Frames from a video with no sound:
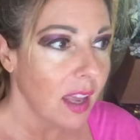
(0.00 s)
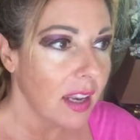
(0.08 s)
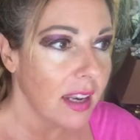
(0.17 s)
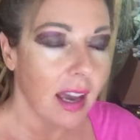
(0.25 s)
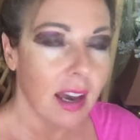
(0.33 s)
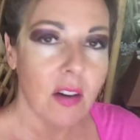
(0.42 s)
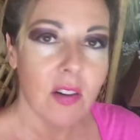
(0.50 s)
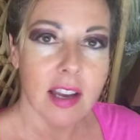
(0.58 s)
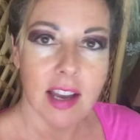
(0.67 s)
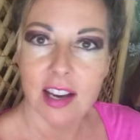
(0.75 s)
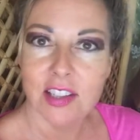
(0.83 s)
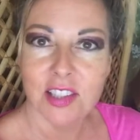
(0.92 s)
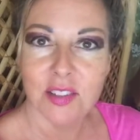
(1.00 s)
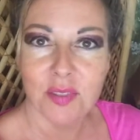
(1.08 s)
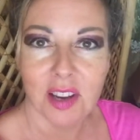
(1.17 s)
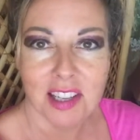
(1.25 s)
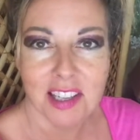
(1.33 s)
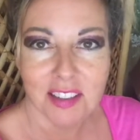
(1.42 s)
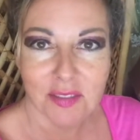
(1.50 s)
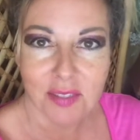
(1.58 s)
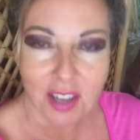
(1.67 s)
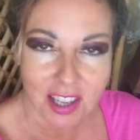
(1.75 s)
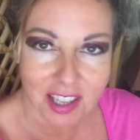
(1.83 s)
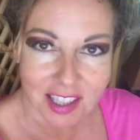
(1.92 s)
And now I actually find it
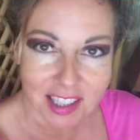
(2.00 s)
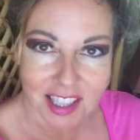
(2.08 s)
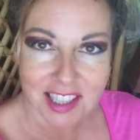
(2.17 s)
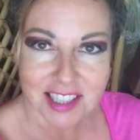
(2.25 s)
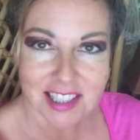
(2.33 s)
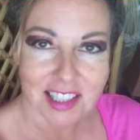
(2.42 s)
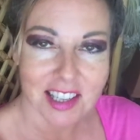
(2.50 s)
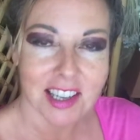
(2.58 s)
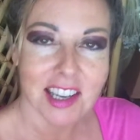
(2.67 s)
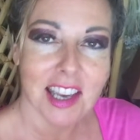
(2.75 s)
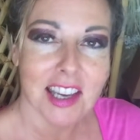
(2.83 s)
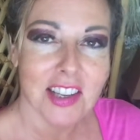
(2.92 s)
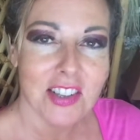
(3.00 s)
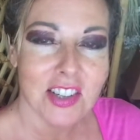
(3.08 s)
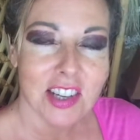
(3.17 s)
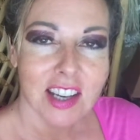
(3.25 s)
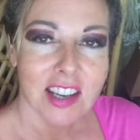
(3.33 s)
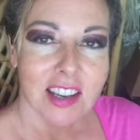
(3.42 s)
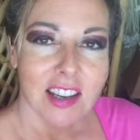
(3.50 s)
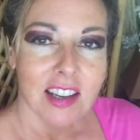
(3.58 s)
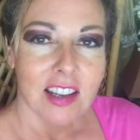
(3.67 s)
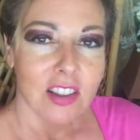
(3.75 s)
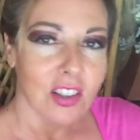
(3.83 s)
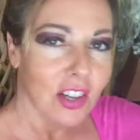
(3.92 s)
fun, like it's a cutting edge
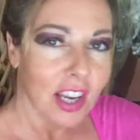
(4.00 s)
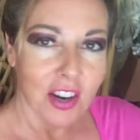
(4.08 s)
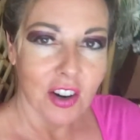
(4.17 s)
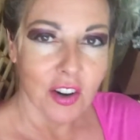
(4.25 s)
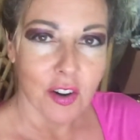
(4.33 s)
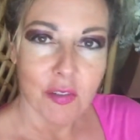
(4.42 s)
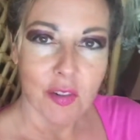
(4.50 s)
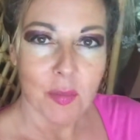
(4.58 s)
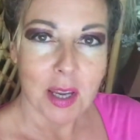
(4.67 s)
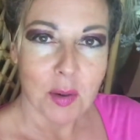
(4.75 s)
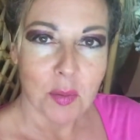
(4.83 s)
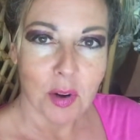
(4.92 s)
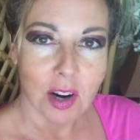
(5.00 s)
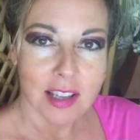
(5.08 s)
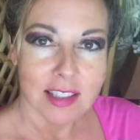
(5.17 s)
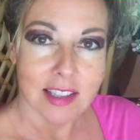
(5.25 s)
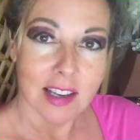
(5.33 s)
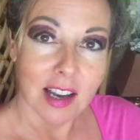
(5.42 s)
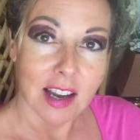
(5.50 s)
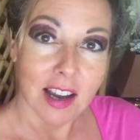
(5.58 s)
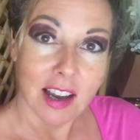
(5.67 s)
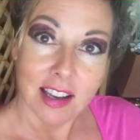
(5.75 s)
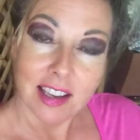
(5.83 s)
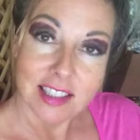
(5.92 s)
learning curve for me, where
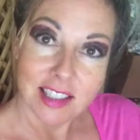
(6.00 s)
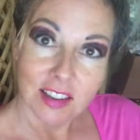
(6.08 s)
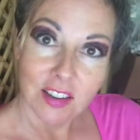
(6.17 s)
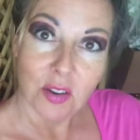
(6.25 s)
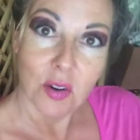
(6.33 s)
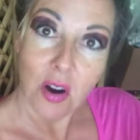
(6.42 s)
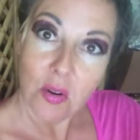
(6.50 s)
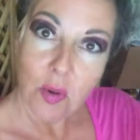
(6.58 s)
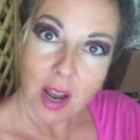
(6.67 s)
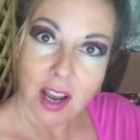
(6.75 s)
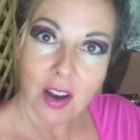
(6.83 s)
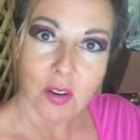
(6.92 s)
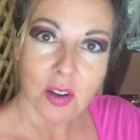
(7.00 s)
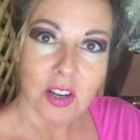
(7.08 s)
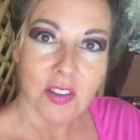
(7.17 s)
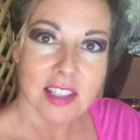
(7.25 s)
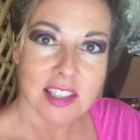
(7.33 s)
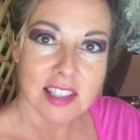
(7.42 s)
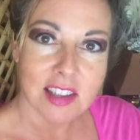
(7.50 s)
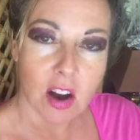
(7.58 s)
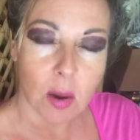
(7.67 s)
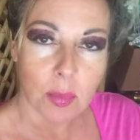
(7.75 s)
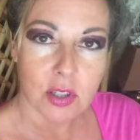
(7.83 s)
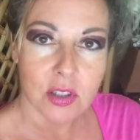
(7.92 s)
I get to go, oh wow, this is an
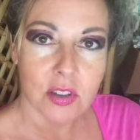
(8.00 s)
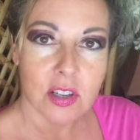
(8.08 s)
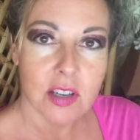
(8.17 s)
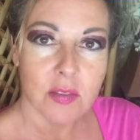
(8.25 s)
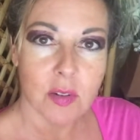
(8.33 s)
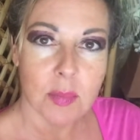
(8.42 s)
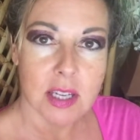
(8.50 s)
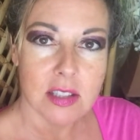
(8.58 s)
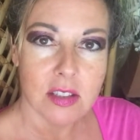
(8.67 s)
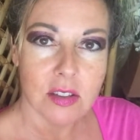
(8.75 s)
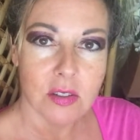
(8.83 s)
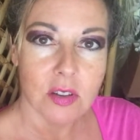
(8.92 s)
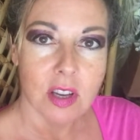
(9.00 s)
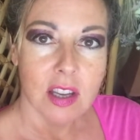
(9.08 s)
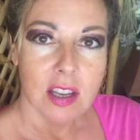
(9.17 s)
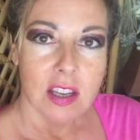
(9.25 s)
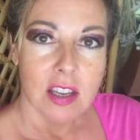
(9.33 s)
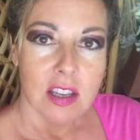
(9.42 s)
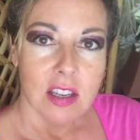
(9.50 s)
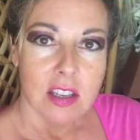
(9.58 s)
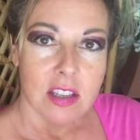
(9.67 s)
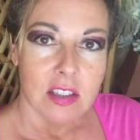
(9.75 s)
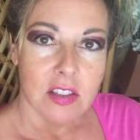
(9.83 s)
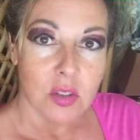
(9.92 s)
opportunity for me to
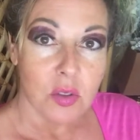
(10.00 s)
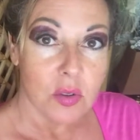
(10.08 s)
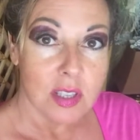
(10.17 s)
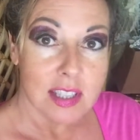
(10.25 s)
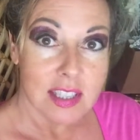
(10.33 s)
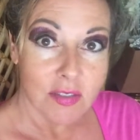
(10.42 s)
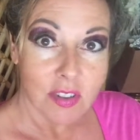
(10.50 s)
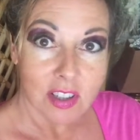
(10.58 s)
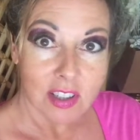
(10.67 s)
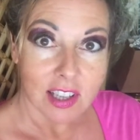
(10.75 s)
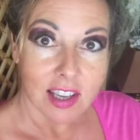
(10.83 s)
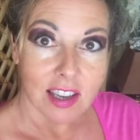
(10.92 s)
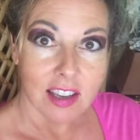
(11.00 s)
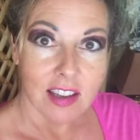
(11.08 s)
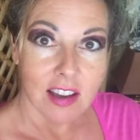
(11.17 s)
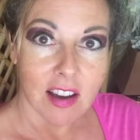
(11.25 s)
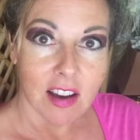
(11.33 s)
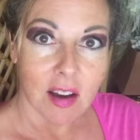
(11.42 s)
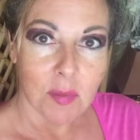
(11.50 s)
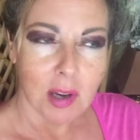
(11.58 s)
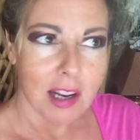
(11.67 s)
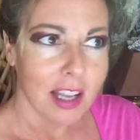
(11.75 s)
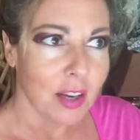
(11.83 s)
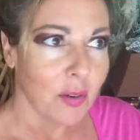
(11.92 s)
do this differently, kind
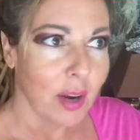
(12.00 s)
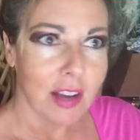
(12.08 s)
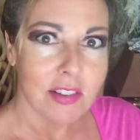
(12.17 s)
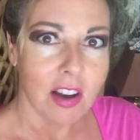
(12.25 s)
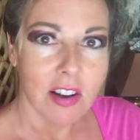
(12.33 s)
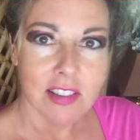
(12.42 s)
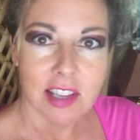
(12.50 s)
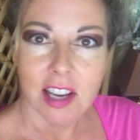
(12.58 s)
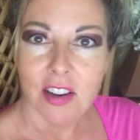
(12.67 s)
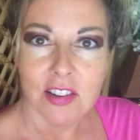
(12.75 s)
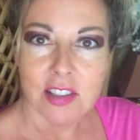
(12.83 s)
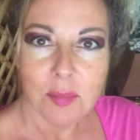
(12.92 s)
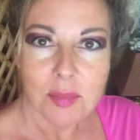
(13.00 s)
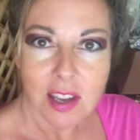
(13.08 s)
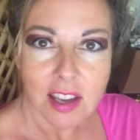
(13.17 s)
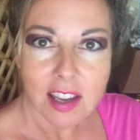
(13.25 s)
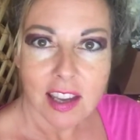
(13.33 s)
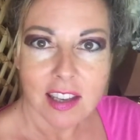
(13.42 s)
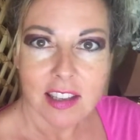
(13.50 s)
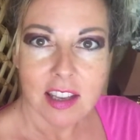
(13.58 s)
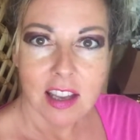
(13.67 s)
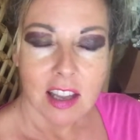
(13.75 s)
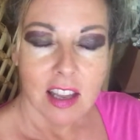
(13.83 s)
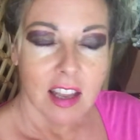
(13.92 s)
of like Groundhog Day or
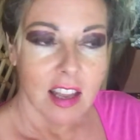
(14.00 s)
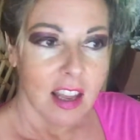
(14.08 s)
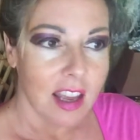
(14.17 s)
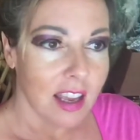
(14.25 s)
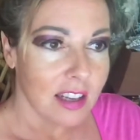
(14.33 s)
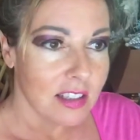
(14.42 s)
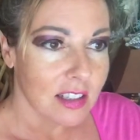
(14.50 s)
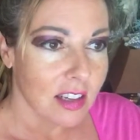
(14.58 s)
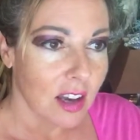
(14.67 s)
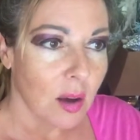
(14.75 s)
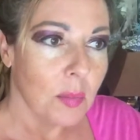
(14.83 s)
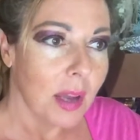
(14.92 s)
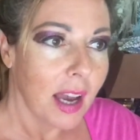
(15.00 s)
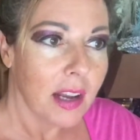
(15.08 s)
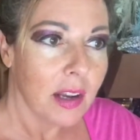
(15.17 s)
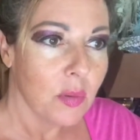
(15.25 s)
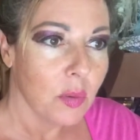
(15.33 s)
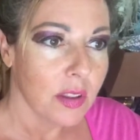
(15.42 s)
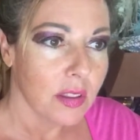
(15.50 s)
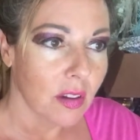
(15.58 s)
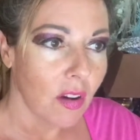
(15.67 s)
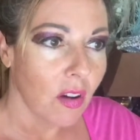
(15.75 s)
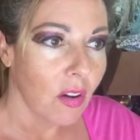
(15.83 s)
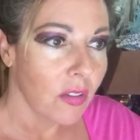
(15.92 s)
something, and to come at it with
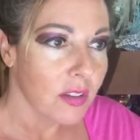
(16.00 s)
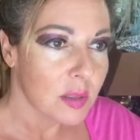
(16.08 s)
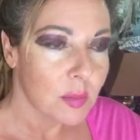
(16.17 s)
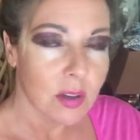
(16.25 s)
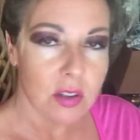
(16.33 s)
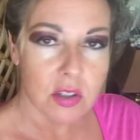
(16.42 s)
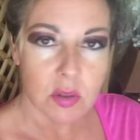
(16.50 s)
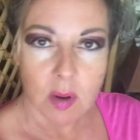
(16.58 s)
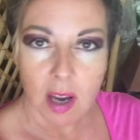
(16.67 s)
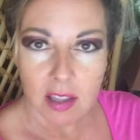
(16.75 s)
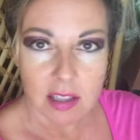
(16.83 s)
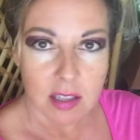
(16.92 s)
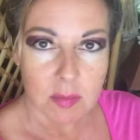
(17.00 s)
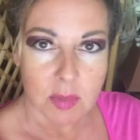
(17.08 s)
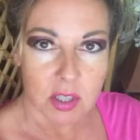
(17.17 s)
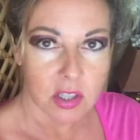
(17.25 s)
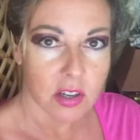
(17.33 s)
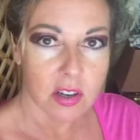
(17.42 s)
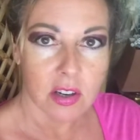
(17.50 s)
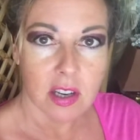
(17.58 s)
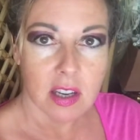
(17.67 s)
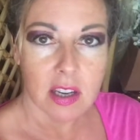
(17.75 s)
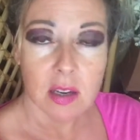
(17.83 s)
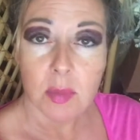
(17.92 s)
all the spirituality and
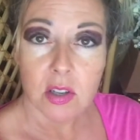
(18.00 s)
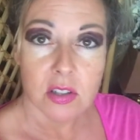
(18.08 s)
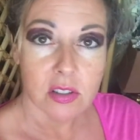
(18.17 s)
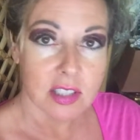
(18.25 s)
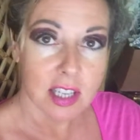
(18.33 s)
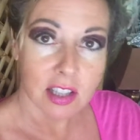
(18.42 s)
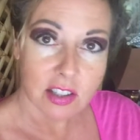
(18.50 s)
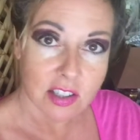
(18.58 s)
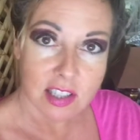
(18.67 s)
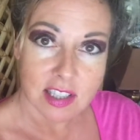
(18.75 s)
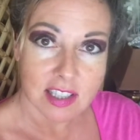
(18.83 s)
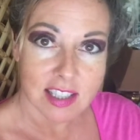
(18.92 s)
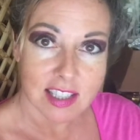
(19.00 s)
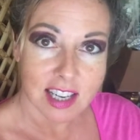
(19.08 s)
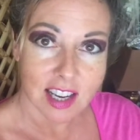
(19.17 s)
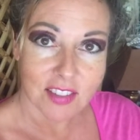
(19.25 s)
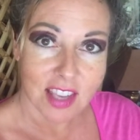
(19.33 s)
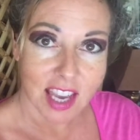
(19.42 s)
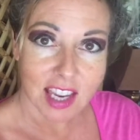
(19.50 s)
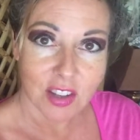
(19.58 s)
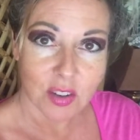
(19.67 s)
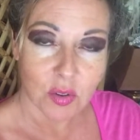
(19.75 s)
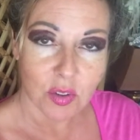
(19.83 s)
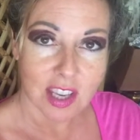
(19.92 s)
maturity and emotional intelligence that I've
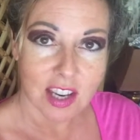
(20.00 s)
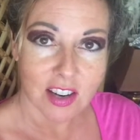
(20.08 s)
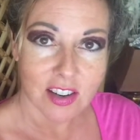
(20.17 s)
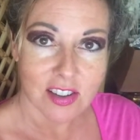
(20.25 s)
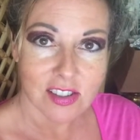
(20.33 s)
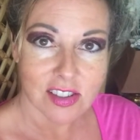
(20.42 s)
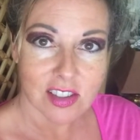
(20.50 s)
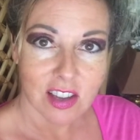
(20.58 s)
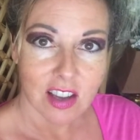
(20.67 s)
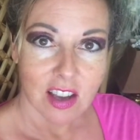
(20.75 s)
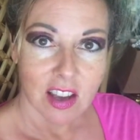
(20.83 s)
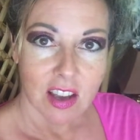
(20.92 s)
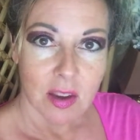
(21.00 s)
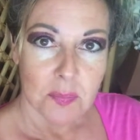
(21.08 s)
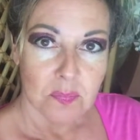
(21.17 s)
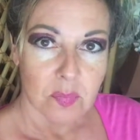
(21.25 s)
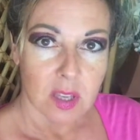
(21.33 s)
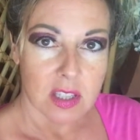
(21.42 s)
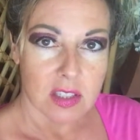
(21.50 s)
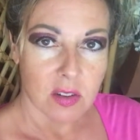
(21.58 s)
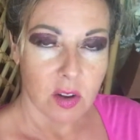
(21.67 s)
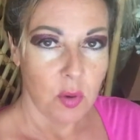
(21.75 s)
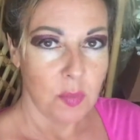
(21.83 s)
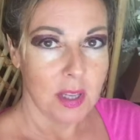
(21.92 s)
gained through the years. And so
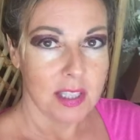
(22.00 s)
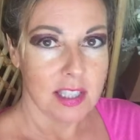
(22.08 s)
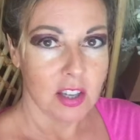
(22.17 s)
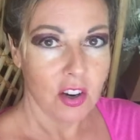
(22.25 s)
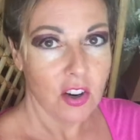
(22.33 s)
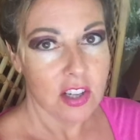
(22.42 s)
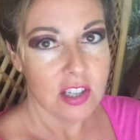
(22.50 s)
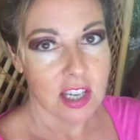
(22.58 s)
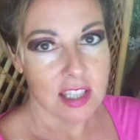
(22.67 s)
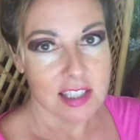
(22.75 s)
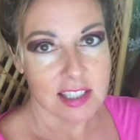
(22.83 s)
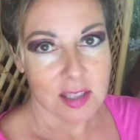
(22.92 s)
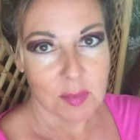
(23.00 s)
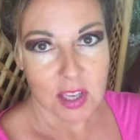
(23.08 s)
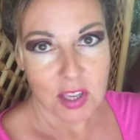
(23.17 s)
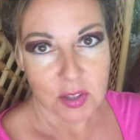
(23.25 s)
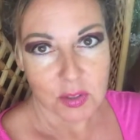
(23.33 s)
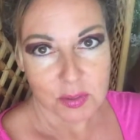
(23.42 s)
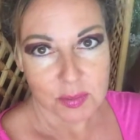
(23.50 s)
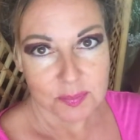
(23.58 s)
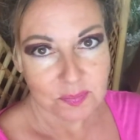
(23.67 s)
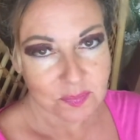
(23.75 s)
I hope that's encouraging to some of you